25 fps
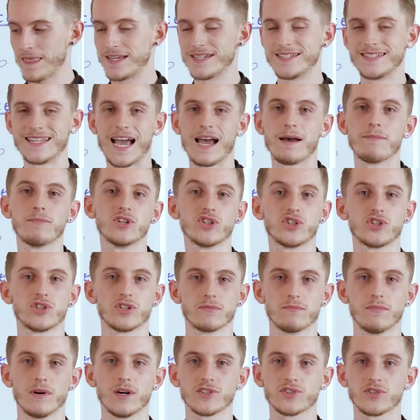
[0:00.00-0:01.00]
damage to
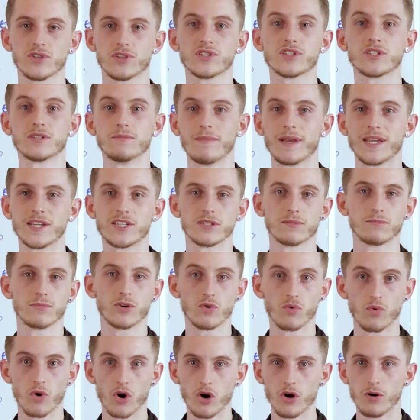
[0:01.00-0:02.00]
your muscles that makes them
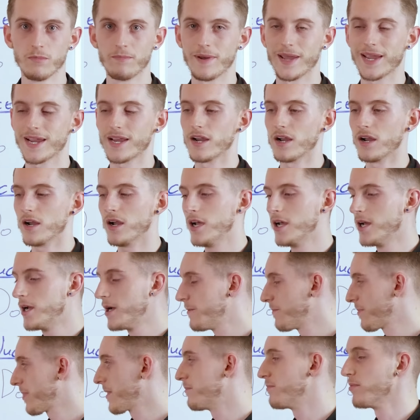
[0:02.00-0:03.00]
grow bigger,
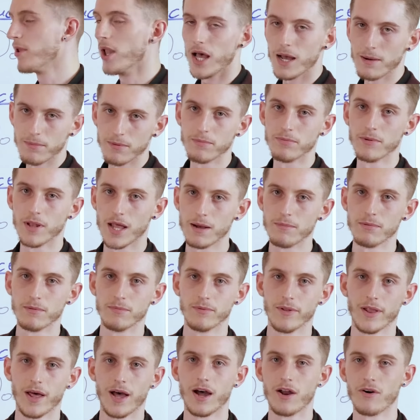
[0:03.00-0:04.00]
blah, blah, blah, blah,
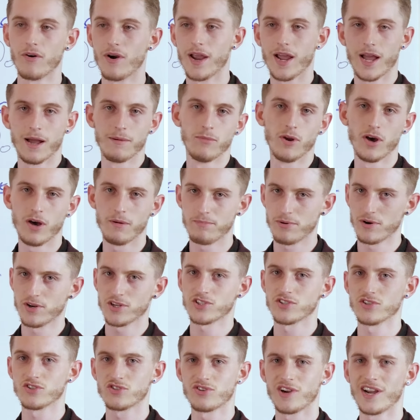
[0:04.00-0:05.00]
blah, right? I'm not a
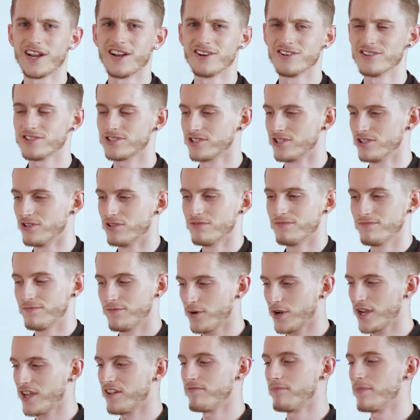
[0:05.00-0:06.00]
personal trainer, so
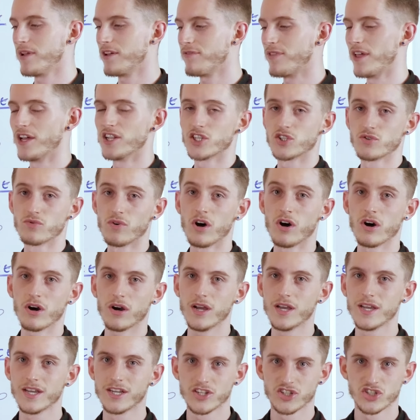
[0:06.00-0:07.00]
forgive me if that's
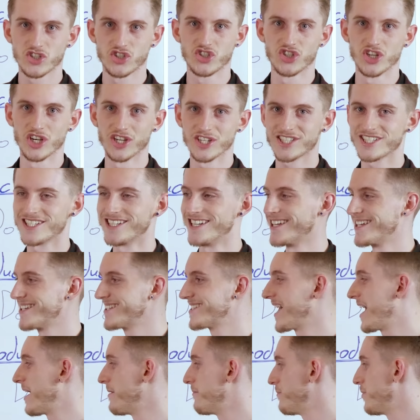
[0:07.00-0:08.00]
wrong. It's just an
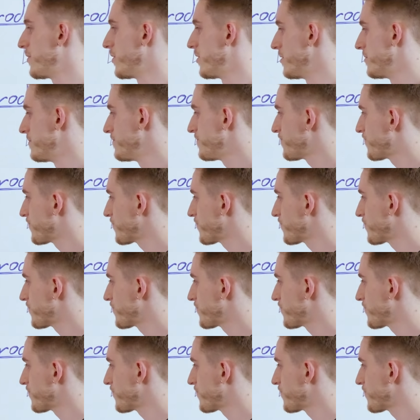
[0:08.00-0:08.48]
example.